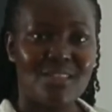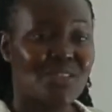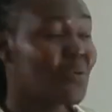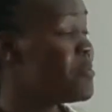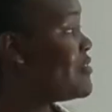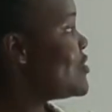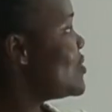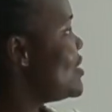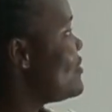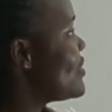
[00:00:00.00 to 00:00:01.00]
to move to
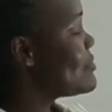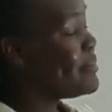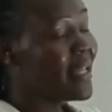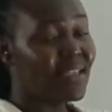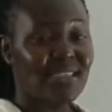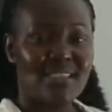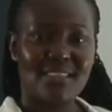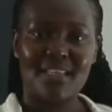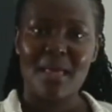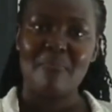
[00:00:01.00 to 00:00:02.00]
different places.
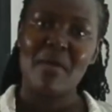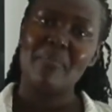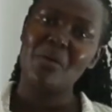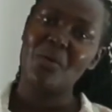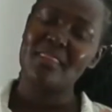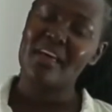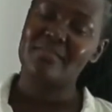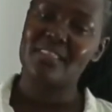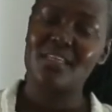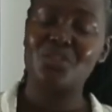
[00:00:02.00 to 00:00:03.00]
Maybe when they
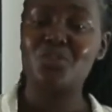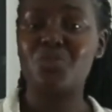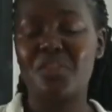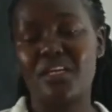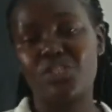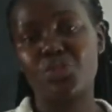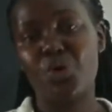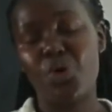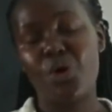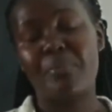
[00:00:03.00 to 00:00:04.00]
have sent you to the
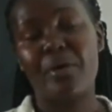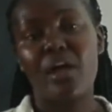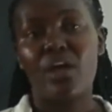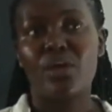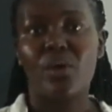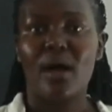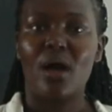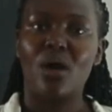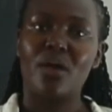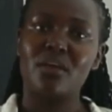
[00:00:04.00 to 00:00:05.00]
shop, you are
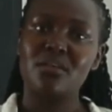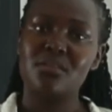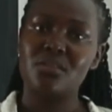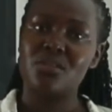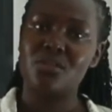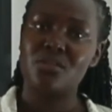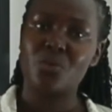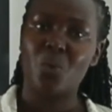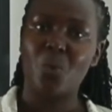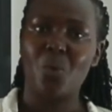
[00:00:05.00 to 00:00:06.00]
going to
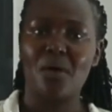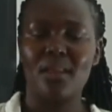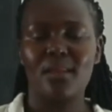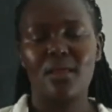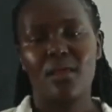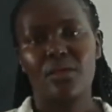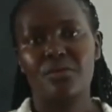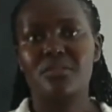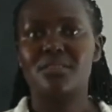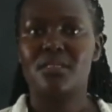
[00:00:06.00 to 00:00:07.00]
school,
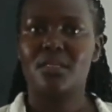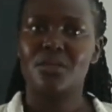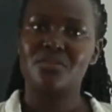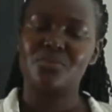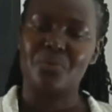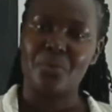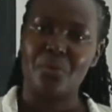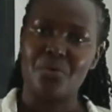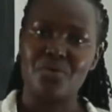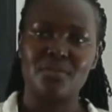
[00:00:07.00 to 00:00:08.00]
you still use
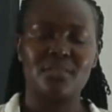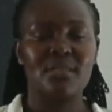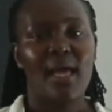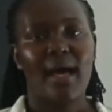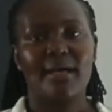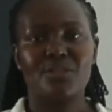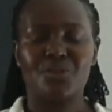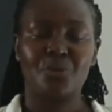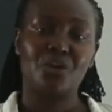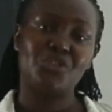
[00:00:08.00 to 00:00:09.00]
roads. As
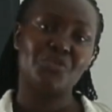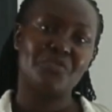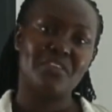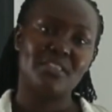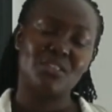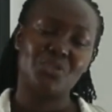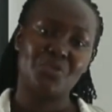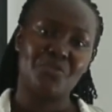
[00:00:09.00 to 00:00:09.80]
you go to visit your